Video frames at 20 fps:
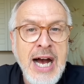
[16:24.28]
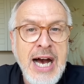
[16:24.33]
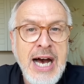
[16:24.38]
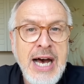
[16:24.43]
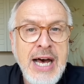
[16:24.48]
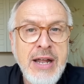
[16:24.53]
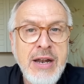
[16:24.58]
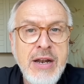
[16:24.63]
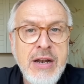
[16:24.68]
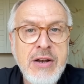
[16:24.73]

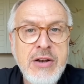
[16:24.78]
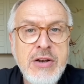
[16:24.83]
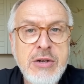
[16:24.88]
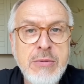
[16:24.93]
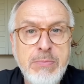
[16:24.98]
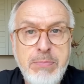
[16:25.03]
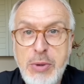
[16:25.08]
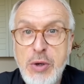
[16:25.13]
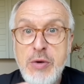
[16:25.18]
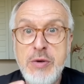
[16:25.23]
and
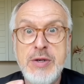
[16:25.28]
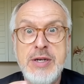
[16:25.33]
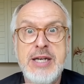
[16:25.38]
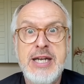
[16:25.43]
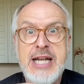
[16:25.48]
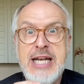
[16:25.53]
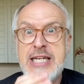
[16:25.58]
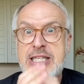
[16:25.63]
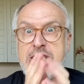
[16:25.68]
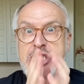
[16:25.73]

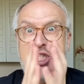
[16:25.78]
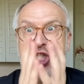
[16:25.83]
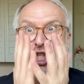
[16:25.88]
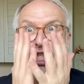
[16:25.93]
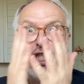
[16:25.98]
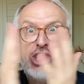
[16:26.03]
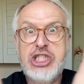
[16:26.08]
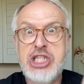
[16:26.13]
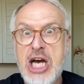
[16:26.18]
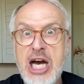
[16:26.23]
Putin is
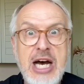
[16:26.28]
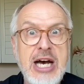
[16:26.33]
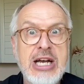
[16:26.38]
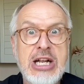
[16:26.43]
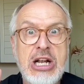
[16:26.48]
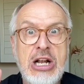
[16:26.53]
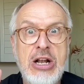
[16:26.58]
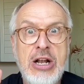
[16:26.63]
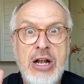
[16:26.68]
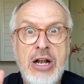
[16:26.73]

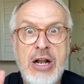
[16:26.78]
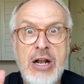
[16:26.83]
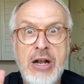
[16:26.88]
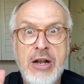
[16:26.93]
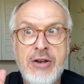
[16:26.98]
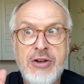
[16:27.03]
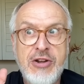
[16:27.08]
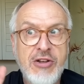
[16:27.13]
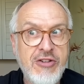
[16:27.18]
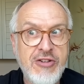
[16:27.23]

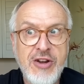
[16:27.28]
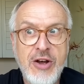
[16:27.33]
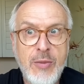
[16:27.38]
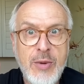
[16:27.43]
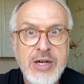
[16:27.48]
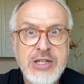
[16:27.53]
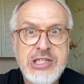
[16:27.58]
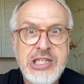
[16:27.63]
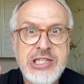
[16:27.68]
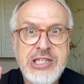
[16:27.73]
startled, doesn't know
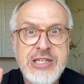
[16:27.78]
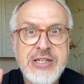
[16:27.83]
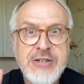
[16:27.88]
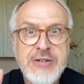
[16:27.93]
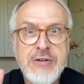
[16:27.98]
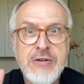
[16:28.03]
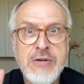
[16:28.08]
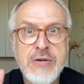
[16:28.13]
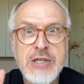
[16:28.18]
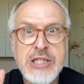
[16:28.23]
what to
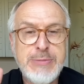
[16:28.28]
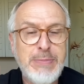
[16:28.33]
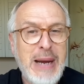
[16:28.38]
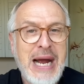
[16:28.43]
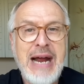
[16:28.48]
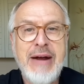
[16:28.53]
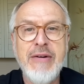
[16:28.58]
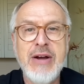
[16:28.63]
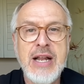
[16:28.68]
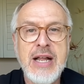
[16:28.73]
do, is
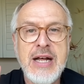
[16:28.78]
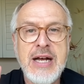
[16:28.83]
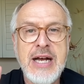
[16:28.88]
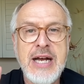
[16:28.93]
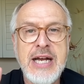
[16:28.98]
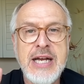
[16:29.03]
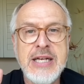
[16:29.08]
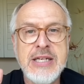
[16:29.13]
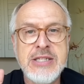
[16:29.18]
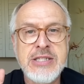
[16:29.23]

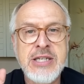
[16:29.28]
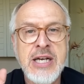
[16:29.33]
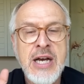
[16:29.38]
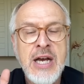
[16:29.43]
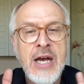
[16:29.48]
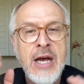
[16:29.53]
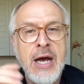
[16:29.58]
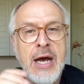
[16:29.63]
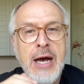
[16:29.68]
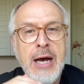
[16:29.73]
paralyzed
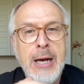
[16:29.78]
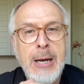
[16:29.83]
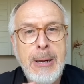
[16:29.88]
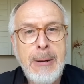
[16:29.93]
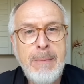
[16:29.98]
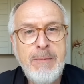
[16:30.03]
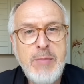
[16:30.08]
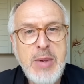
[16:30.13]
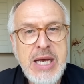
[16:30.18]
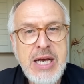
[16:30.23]

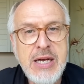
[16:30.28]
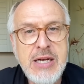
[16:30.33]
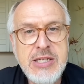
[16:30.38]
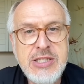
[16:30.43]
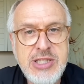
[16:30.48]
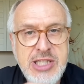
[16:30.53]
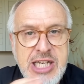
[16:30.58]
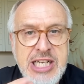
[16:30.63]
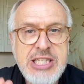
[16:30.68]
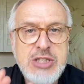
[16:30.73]

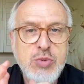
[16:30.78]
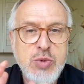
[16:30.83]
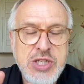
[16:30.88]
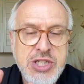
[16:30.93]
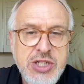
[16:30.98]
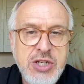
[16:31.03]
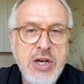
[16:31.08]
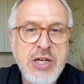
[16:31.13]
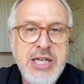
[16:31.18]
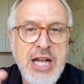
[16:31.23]
because this
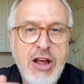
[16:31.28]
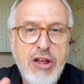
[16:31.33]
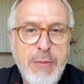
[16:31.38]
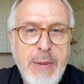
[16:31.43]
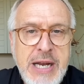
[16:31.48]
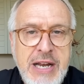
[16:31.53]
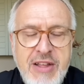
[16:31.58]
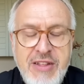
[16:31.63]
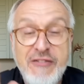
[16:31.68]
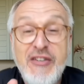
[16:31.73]
was not
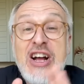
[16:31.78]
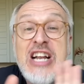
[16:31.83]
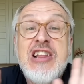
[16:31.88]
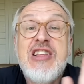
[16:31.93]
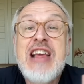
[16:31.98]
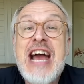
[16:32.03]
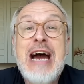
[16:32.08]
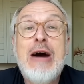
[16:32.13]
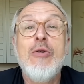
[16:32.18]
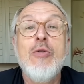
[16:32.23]
expected. In fact,
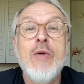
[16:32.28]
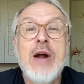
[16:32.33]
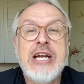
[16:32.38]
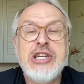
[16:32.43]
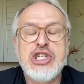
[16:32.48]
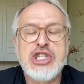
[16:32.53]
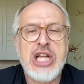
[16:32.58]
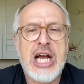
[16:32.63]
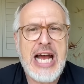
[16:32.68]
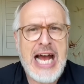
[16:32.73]
he's outraged,
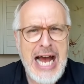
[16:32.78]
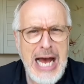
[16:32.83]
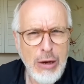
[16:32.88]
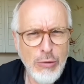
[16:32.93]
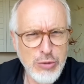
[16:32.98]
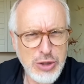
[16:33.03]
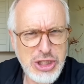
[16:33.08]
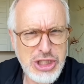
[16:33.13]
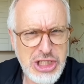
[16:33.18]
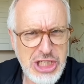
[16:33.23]
just like,
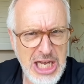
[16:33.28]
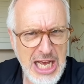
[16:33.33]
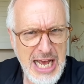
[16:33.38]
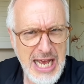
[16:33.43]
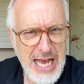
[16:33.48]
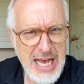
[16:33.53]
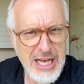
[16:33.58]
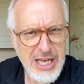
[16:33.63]
how dare